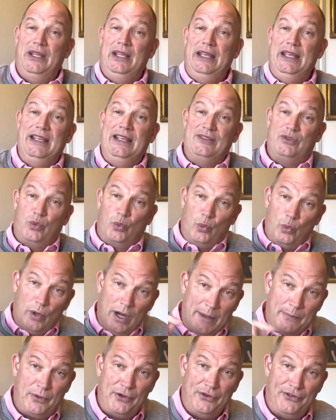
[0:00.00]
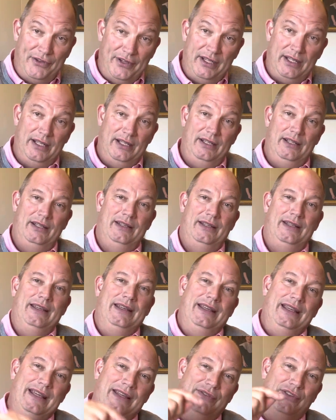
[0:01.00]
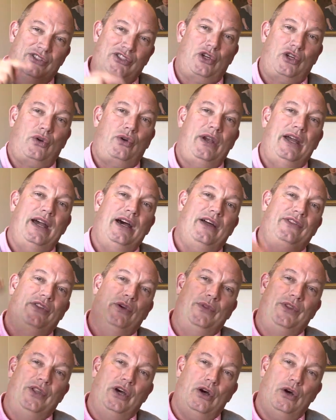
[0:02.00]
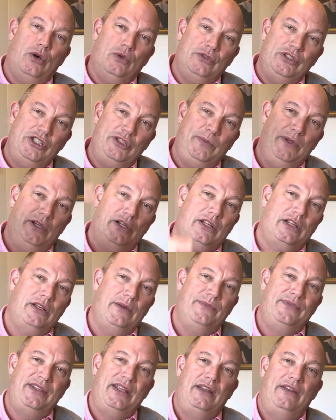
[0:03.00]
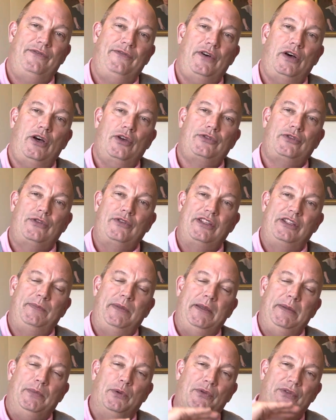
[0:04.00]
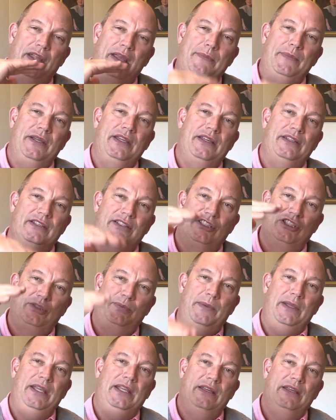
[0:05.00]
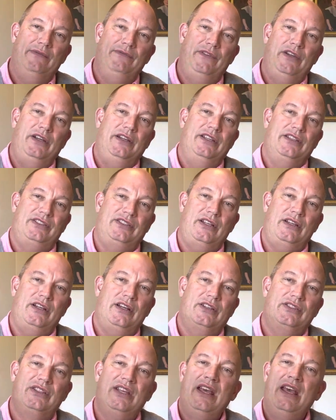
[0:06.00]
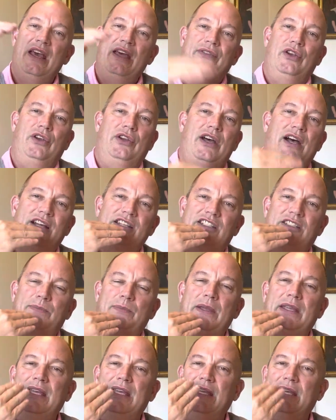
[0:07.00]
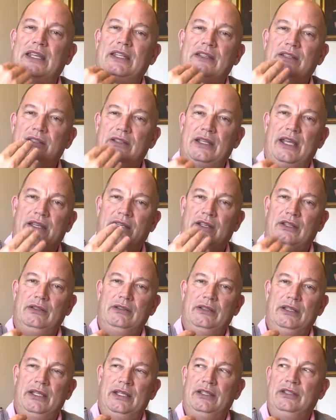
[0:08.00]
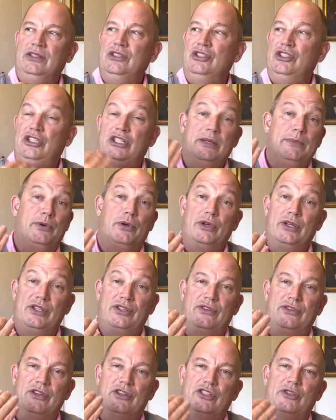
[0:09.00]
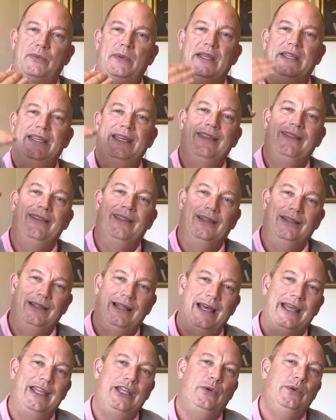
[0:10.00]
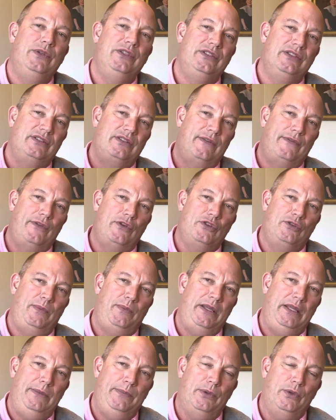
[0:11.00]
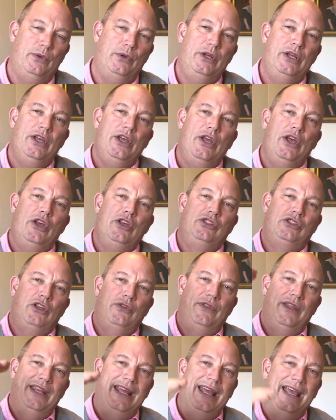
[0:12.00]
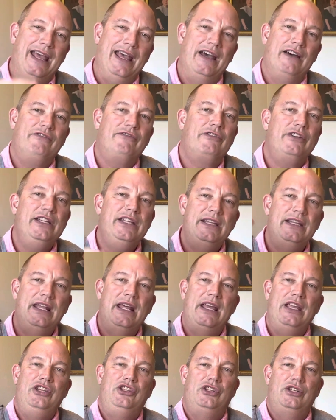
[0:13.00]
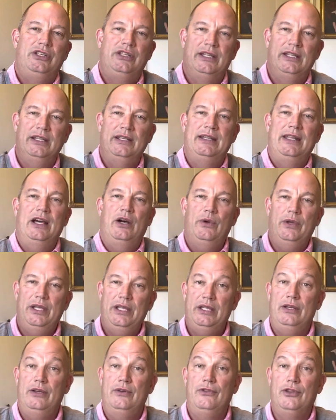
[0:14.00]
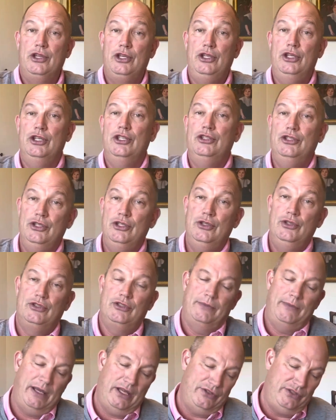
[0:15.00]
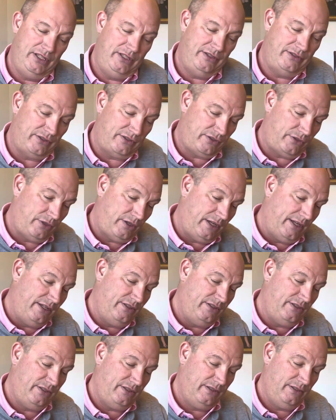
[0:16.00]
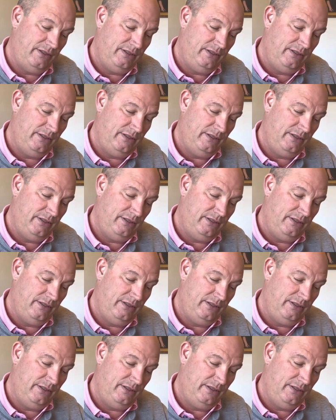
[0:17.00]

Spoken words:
is represented in this crowd, that when the Holy Spirit comes in and falls on these people and they begin to speak in various tongues, they're not speaking in gibberish. They're speaking the languages of those people so that every nation can now hear the good news about Jesus Christ.